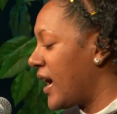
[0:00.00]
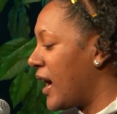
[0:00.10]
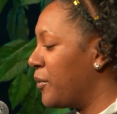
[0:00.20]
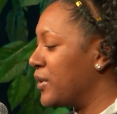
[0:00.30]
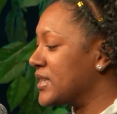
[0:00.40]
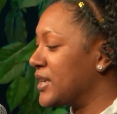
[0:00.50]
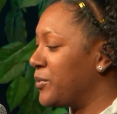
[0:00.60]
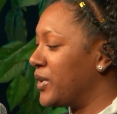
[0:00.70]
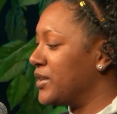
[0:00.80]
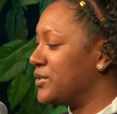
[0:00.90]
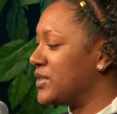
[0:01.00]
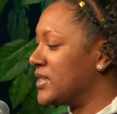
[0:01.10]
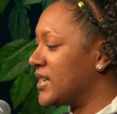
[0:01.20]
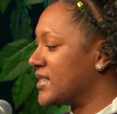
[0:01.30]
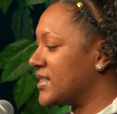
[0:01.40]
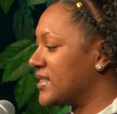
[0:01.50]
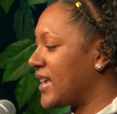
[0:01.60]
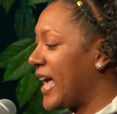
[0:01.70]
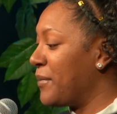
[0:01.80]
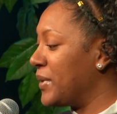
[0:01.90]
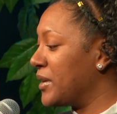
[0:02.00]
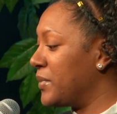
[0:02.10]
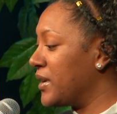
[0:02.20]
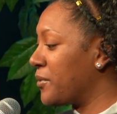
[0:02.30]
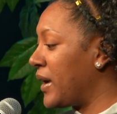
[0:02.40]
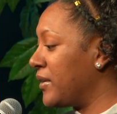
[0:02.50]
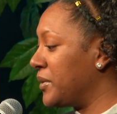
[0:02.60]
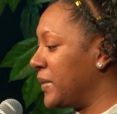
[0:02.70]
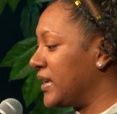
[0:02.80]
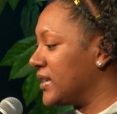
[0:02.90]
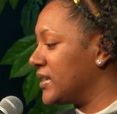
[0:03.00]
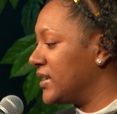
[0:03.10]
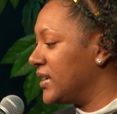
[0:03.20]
I want someone who's just happy to be around me.